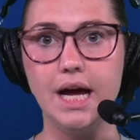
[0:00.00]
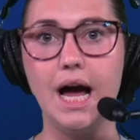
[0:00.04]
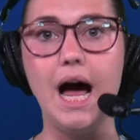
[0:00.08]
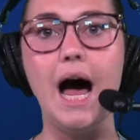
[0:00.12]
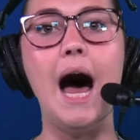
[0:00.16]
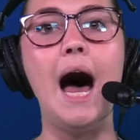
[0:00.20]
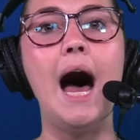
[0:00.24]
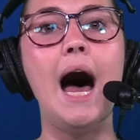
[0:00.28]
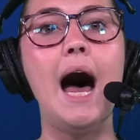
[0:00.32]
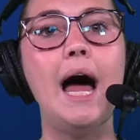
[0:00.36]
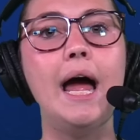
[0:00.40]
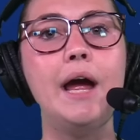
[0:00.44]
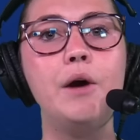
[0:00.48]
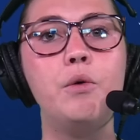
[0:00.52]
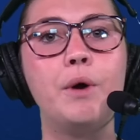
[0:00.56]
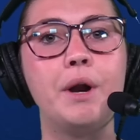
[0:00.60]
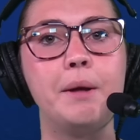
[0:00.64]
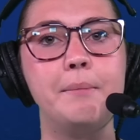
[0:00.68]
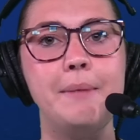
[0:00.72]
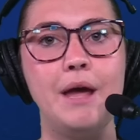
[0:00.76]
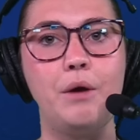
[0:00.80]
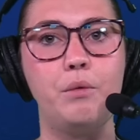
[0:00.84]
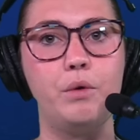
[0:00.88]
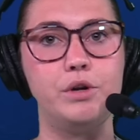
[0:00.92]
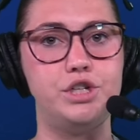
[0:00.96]
I want to
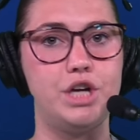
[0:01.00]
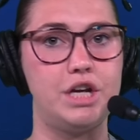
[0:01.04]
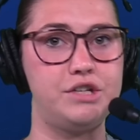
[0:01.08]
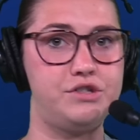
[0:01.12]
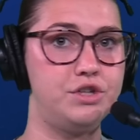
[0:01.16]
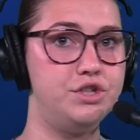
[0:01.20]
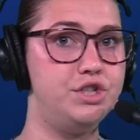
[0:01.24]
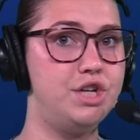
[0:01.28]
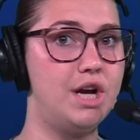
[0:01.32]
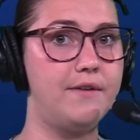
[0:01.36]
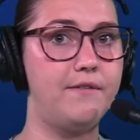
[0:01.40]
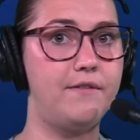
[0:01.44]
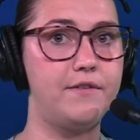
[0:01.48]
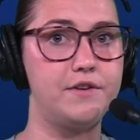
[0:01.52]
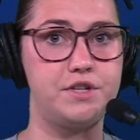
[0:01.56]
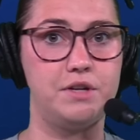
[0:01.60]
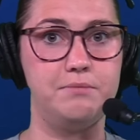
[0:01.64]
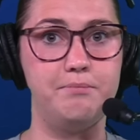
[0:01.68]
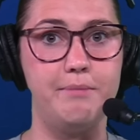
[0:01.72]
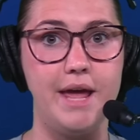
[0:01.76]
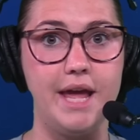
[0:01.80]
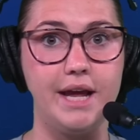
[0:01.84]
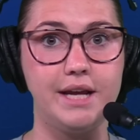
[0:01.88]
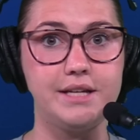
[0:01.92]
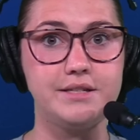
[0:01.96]
make what Justin Jefferson
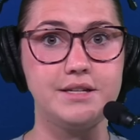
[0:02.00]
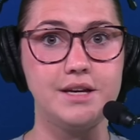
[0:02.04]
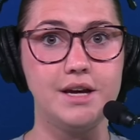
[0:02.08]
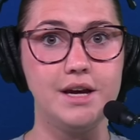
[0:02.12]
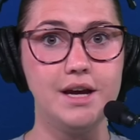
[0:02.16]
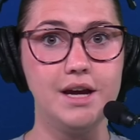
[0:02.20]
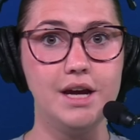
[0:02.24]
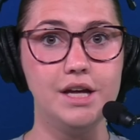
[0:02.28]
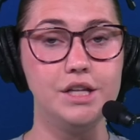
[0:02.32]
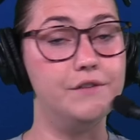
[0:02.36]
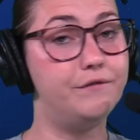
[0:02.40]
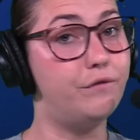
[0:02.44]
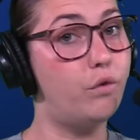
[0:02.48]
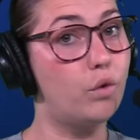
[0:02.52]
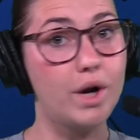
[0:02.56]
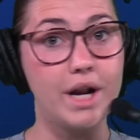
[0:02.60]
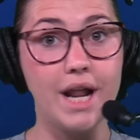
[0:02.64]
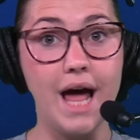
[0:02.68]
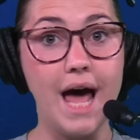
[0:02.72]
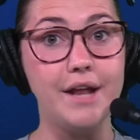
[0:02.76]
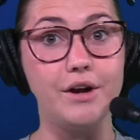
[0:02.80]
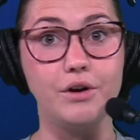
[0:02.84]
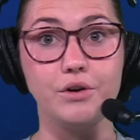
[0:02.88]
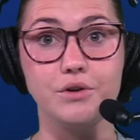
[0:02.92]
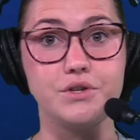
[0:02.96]
makes. The
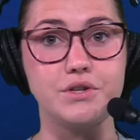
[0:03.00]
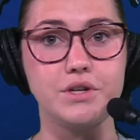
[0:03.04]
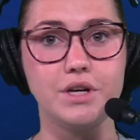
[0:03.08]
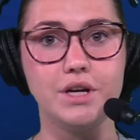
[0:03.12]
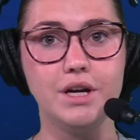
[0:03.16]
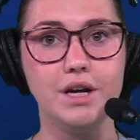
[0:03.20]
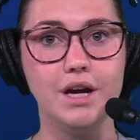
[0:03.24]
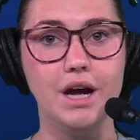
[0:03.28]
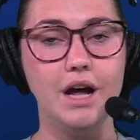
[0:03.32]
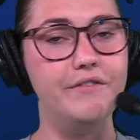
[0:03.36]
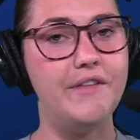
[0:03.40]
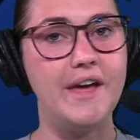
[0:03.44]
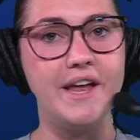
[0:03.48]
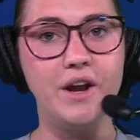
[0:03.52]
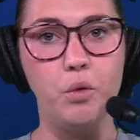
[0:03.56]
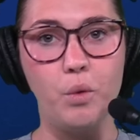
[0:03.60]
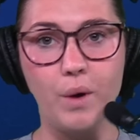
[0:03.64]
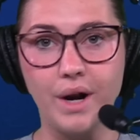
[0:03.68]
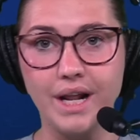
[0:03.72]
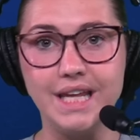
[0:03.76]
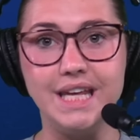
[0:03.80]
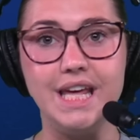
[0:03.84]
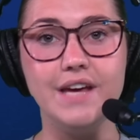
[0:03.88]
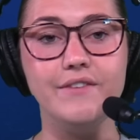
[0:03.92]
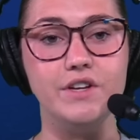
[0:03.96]
49ers, they don't want
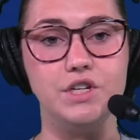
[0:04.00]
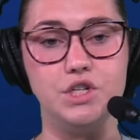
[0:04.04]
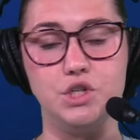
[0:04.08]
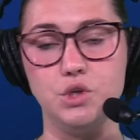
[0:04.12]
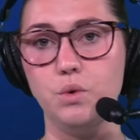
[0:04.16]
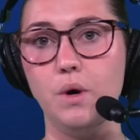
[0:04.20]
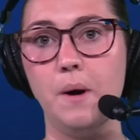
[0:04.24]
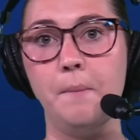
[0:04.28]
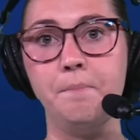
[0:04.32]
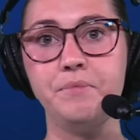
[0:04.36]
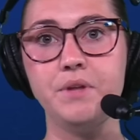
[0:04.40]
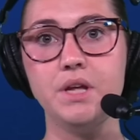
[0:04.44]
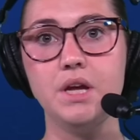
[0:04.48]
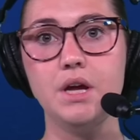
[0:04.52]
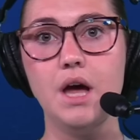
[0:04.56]
to give it to him.